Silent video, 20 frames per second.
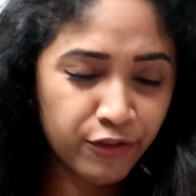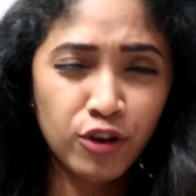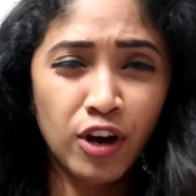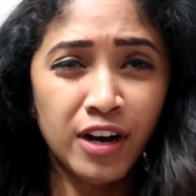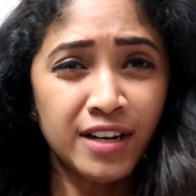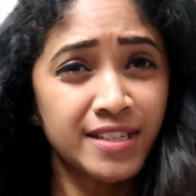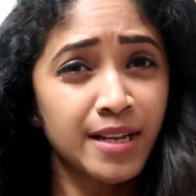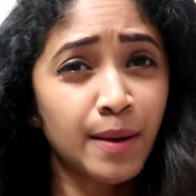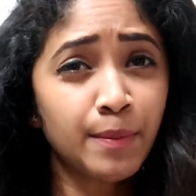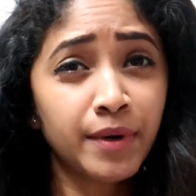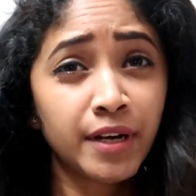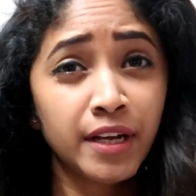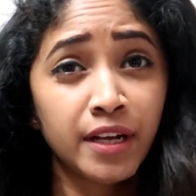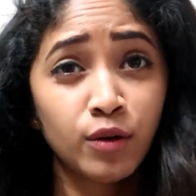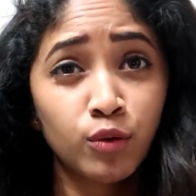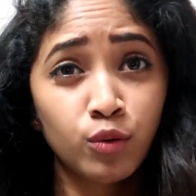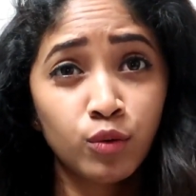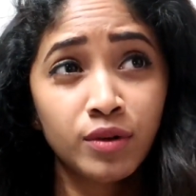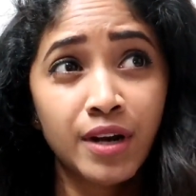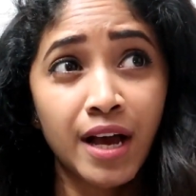you are somebody
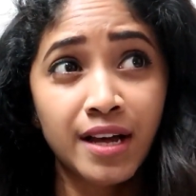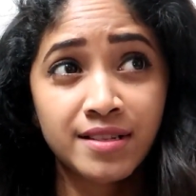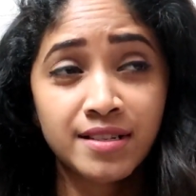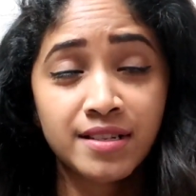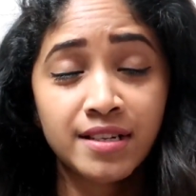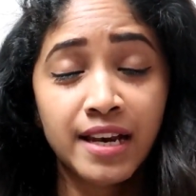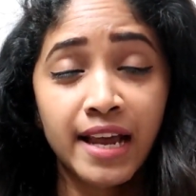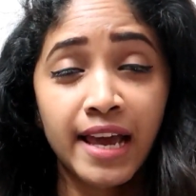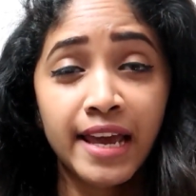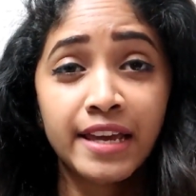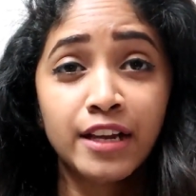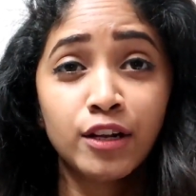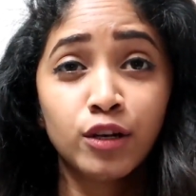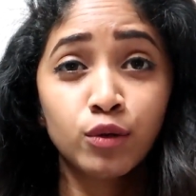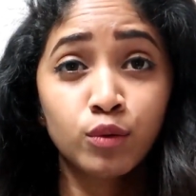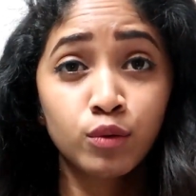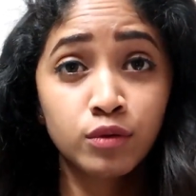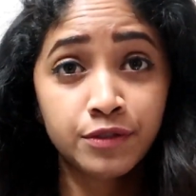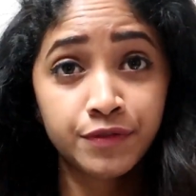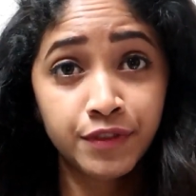who doesn't like
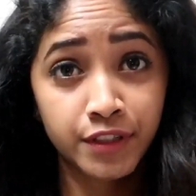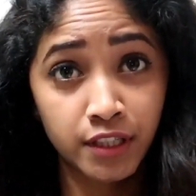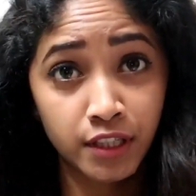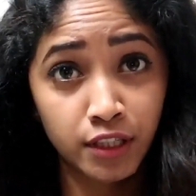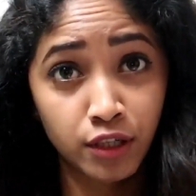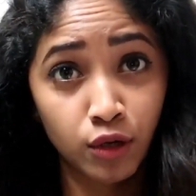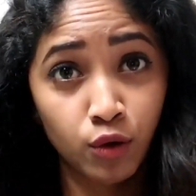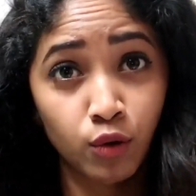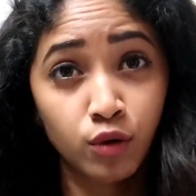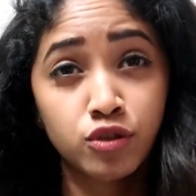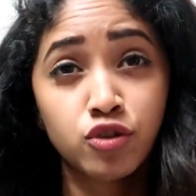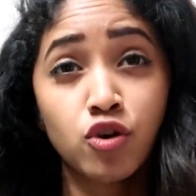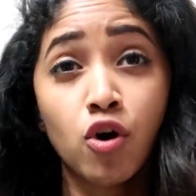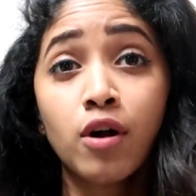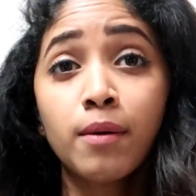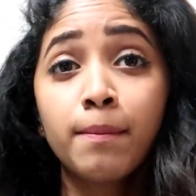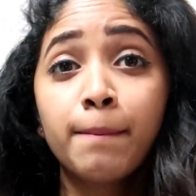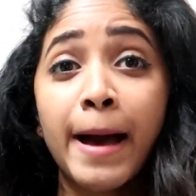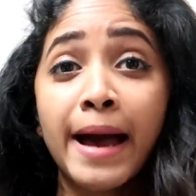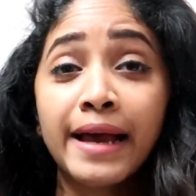loose fitted clothes or
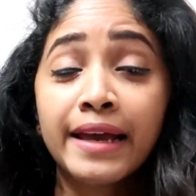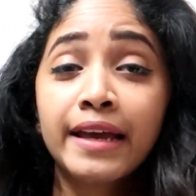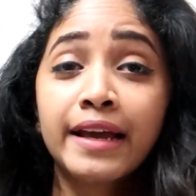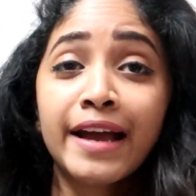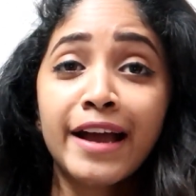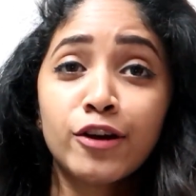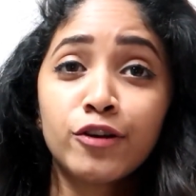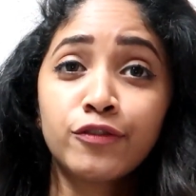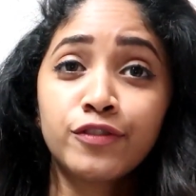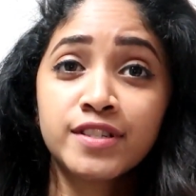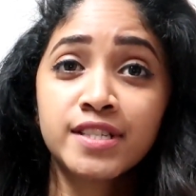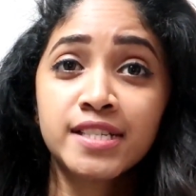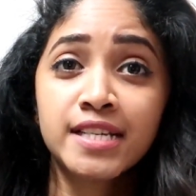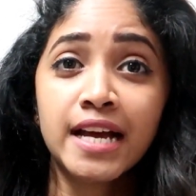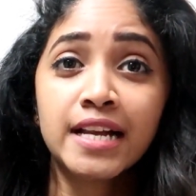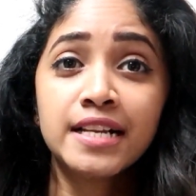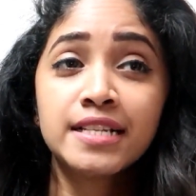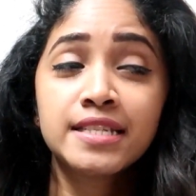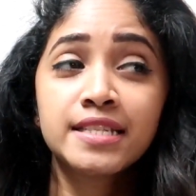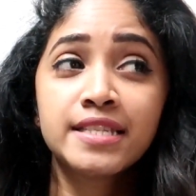baggy kind of a
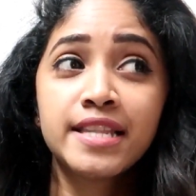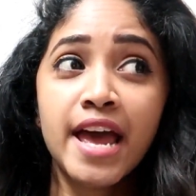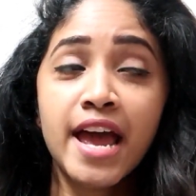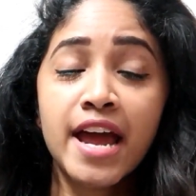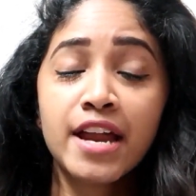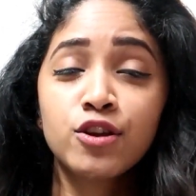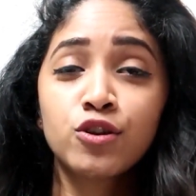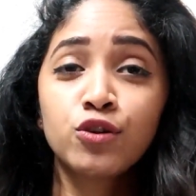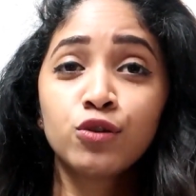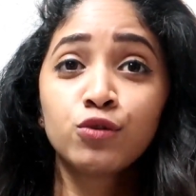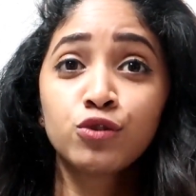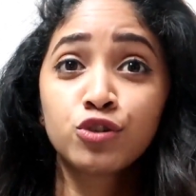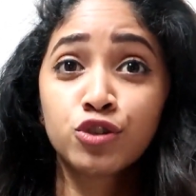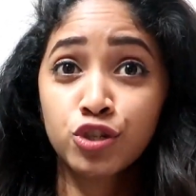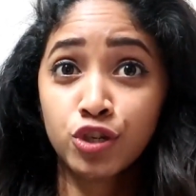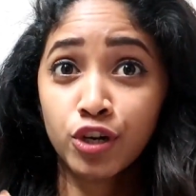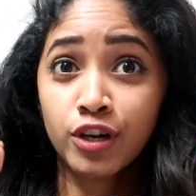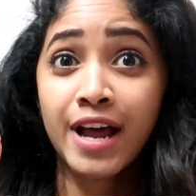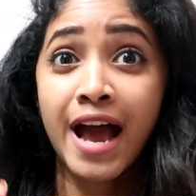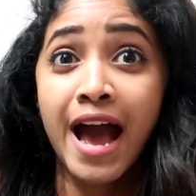styles, then you
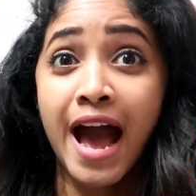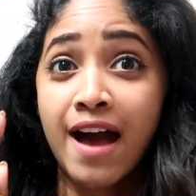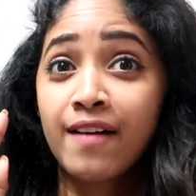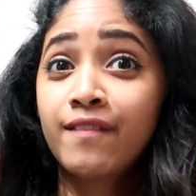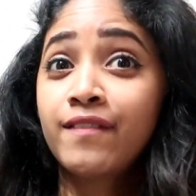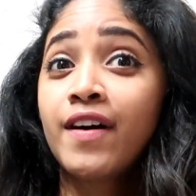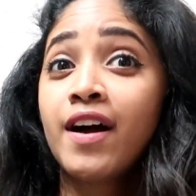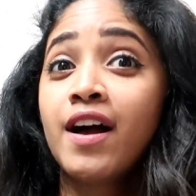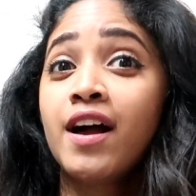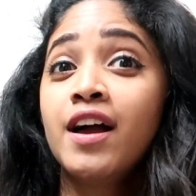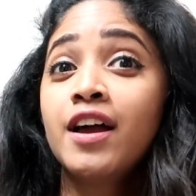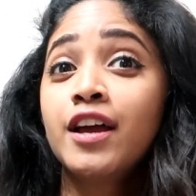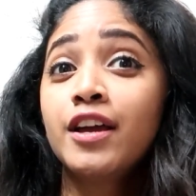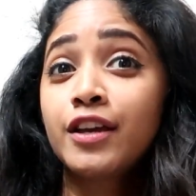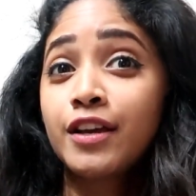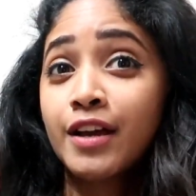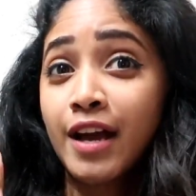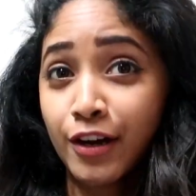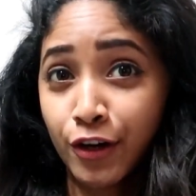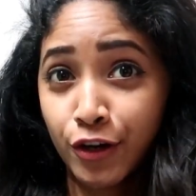should have
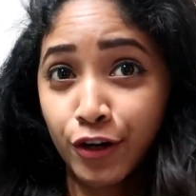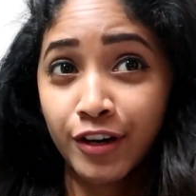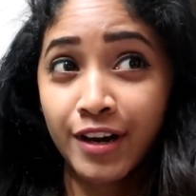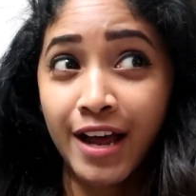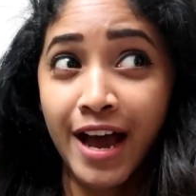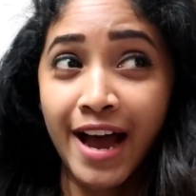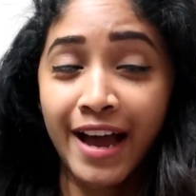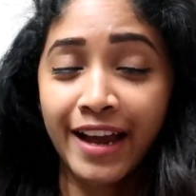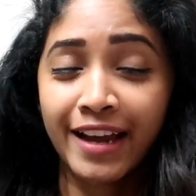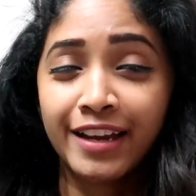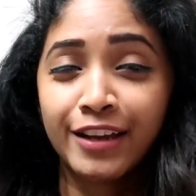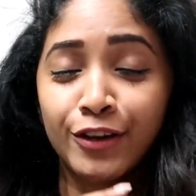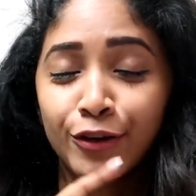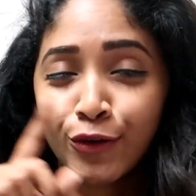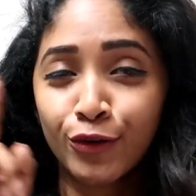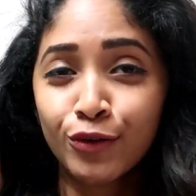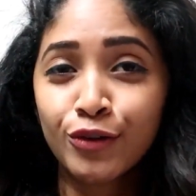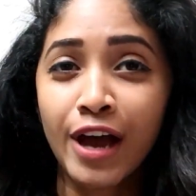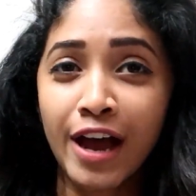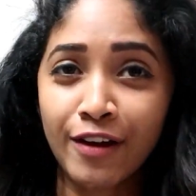good eye, you
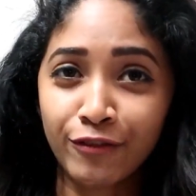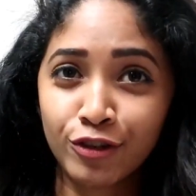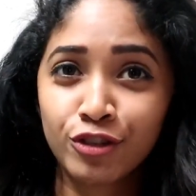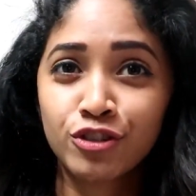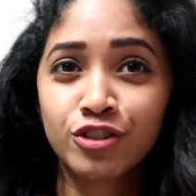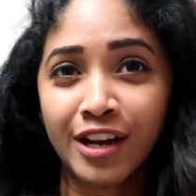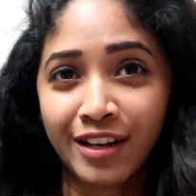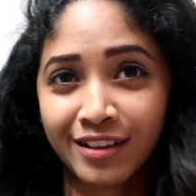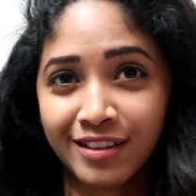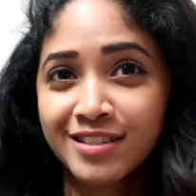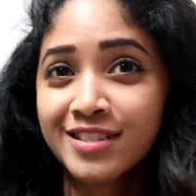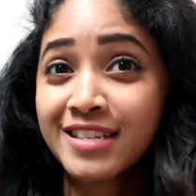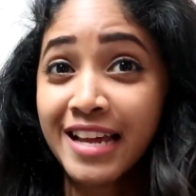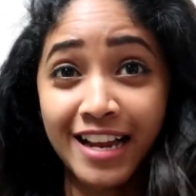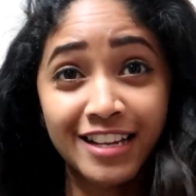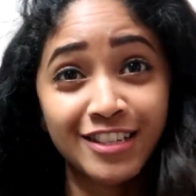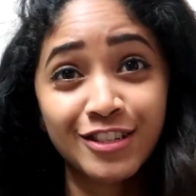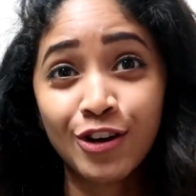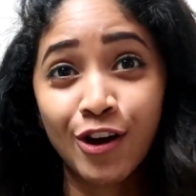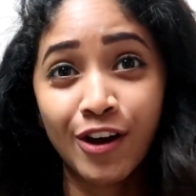have to check the
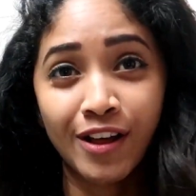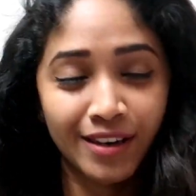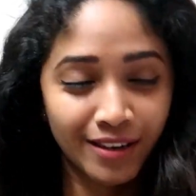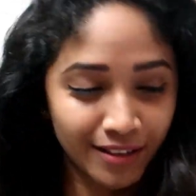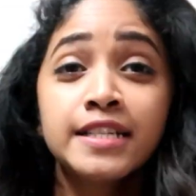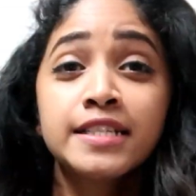styles and all.